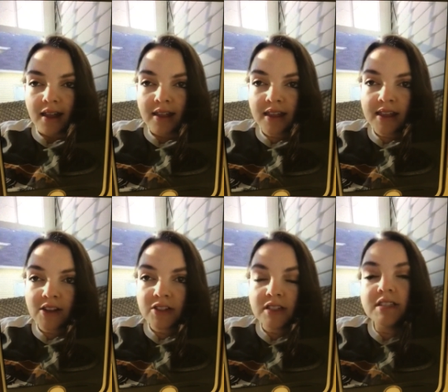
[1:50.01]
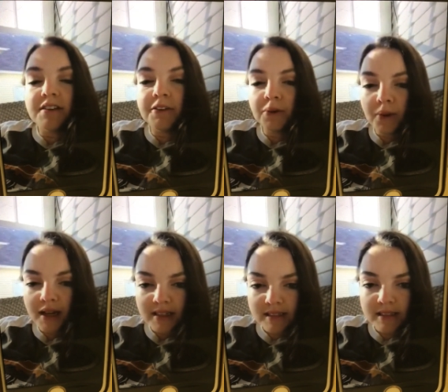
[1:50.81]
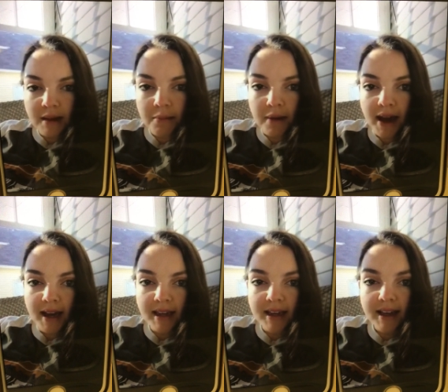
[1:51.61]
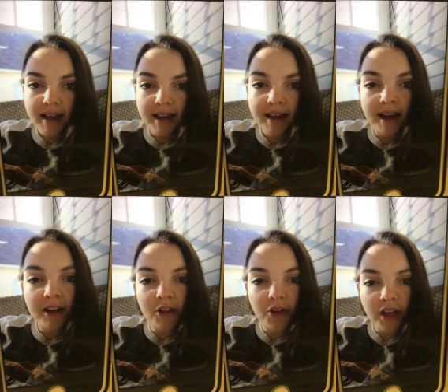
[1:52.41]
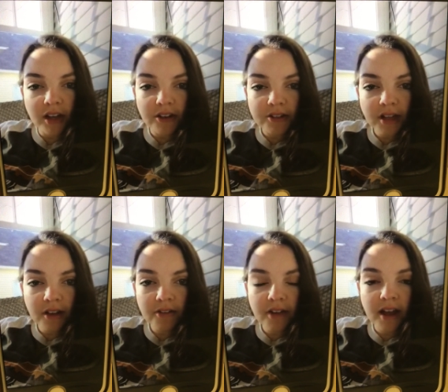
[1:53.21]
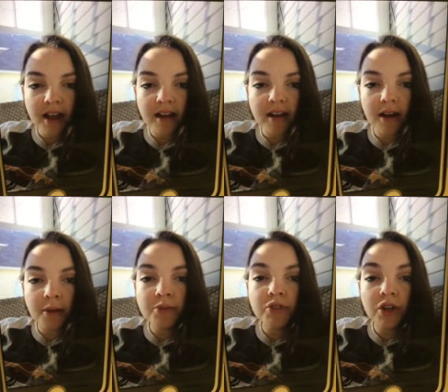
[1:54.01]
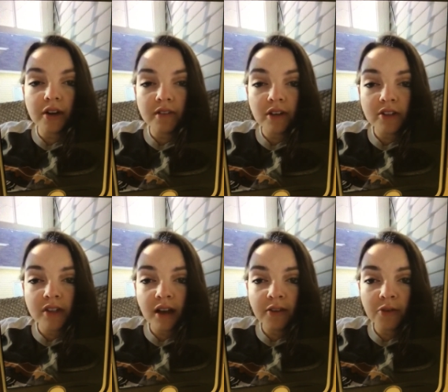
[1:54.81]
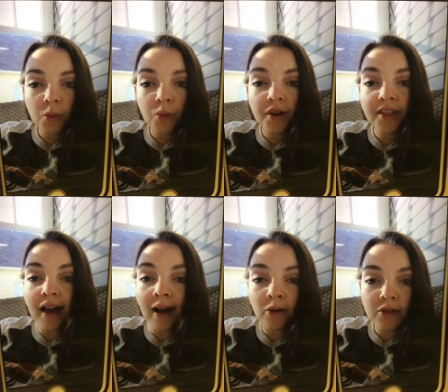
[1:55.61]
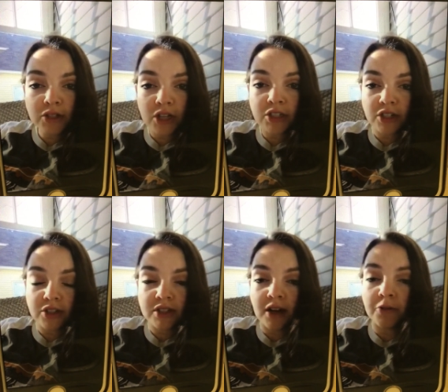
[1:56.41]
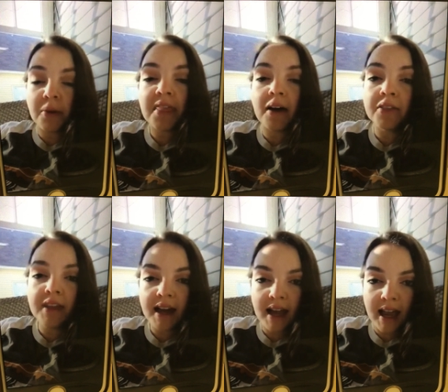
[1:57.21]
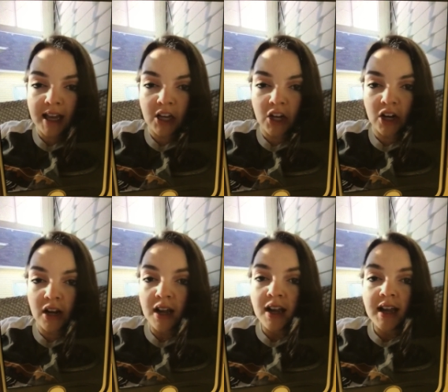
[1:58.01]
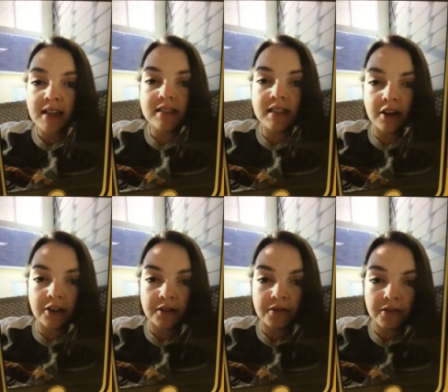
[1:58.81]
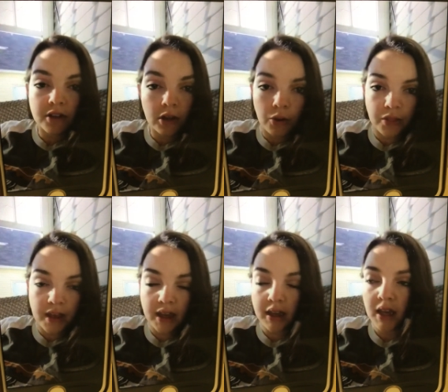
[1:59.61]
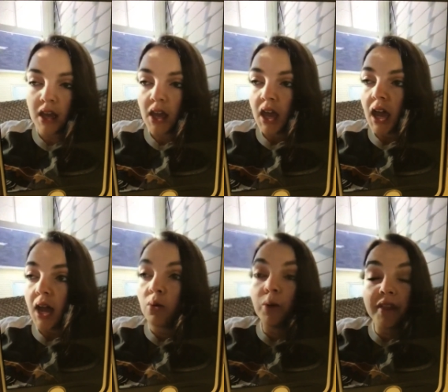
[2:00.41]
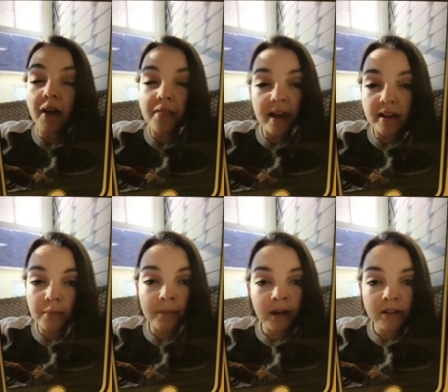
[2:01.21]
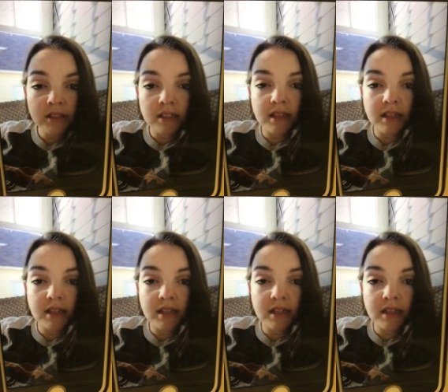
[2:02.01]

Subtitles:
that there's a different way to step back and kind of look at yourself and observe yourself without judging yourself, without that anger and self-loathing, and without that comparison to